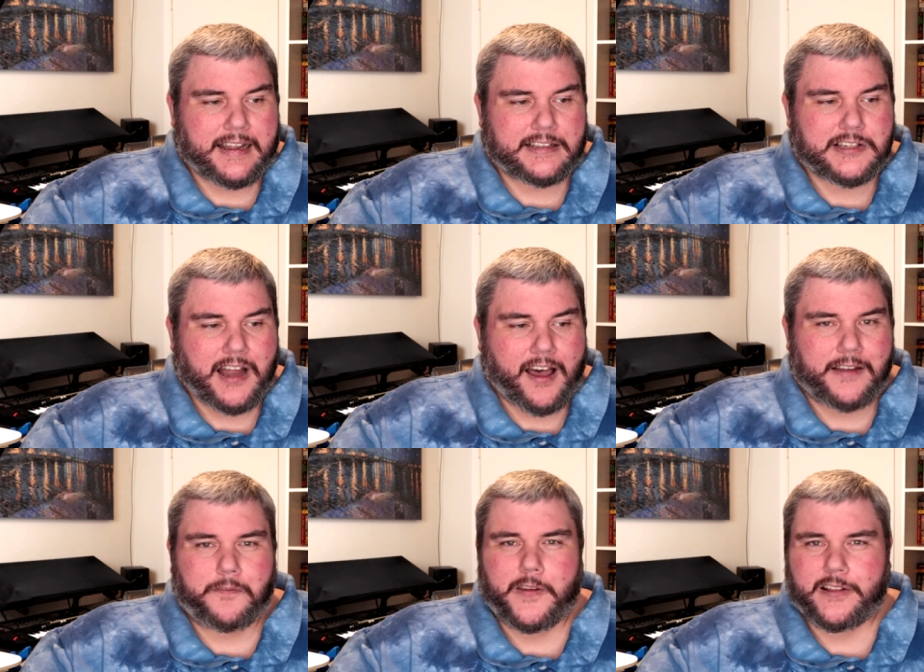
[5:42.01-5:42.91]
It's
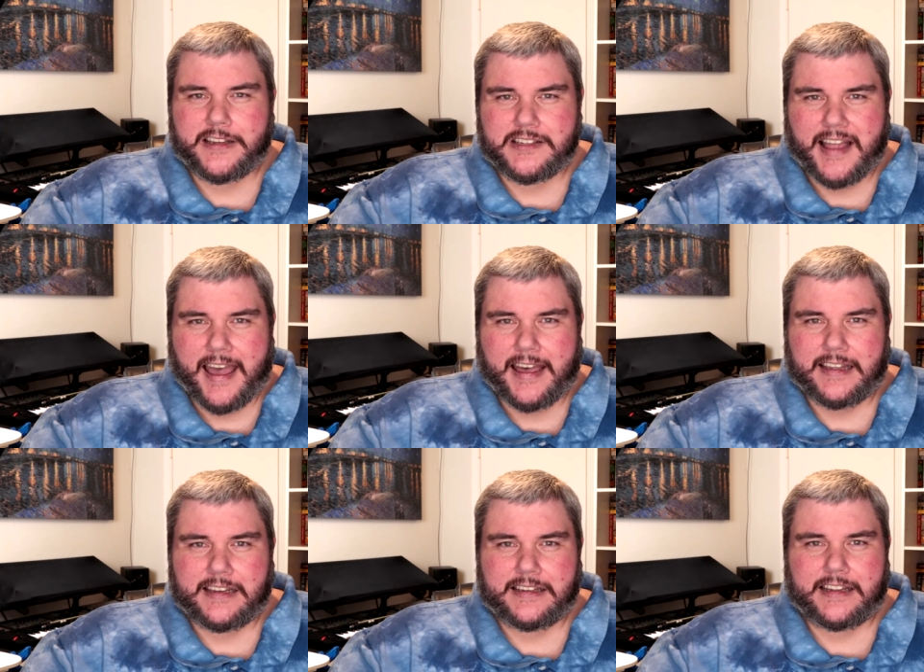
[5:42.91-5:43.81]
not feeling
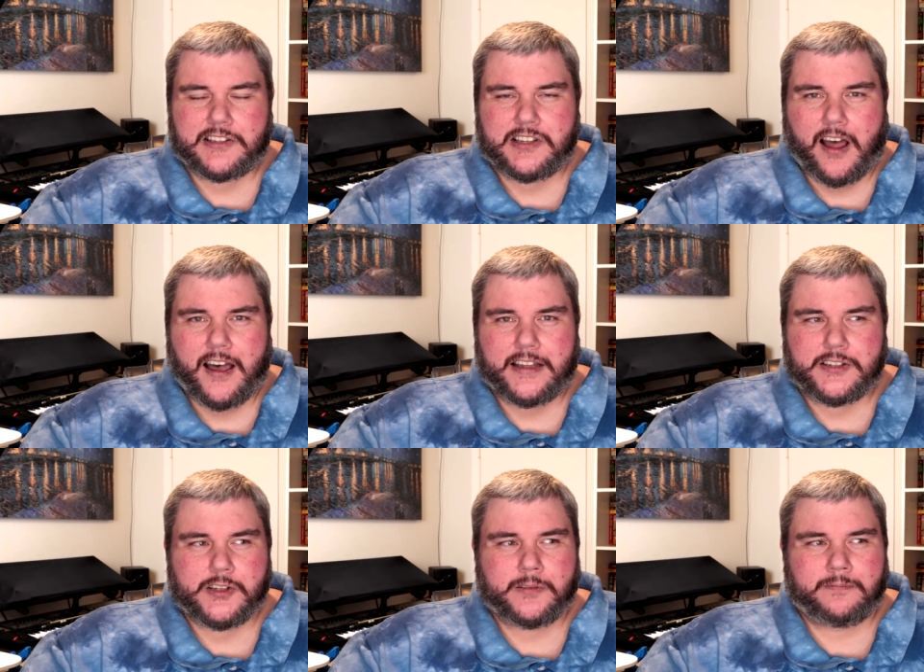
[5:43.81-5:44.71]
sad. It's
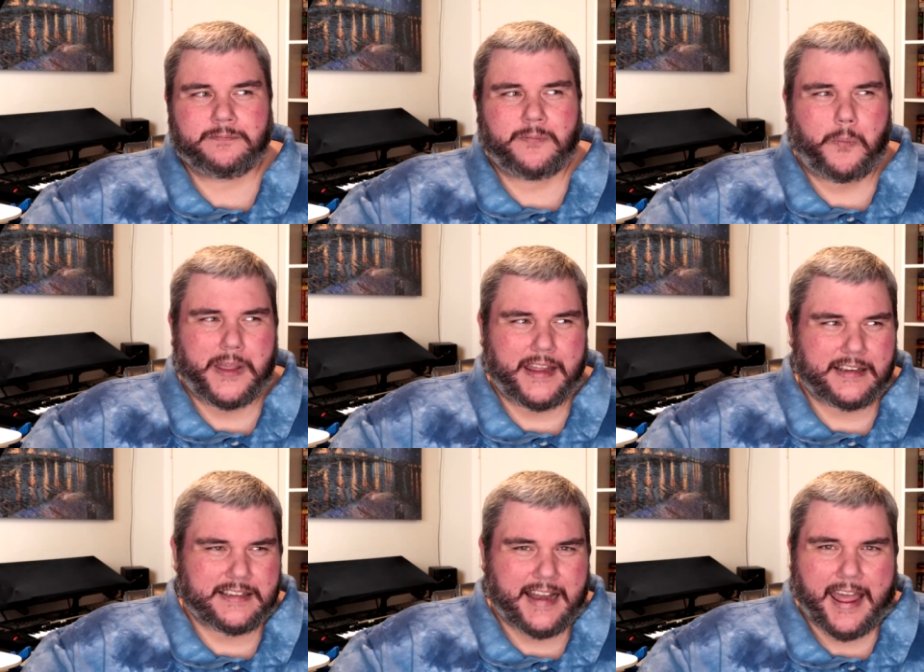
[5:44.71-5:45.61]
not
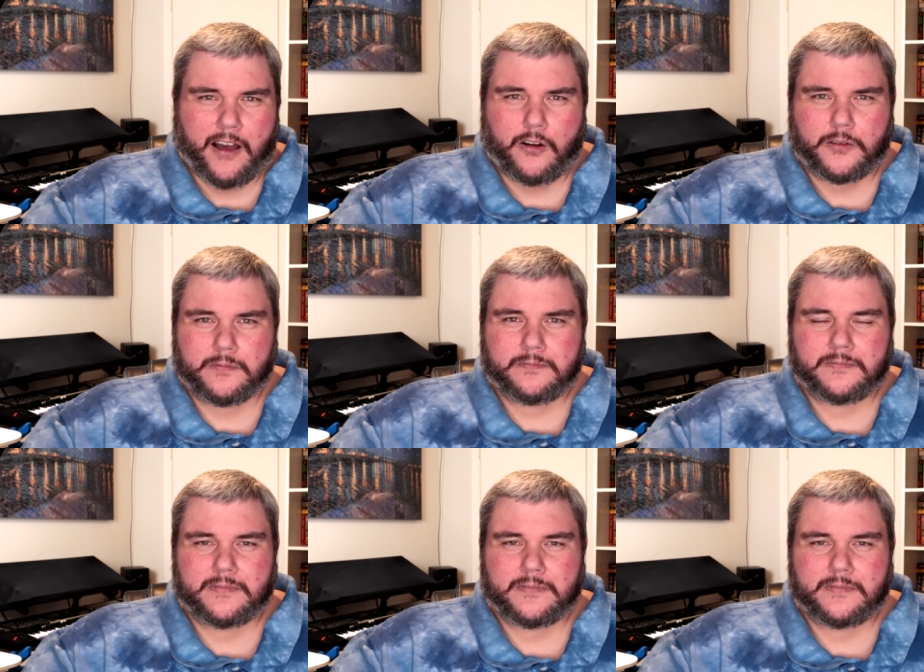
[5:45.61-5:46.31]
being down.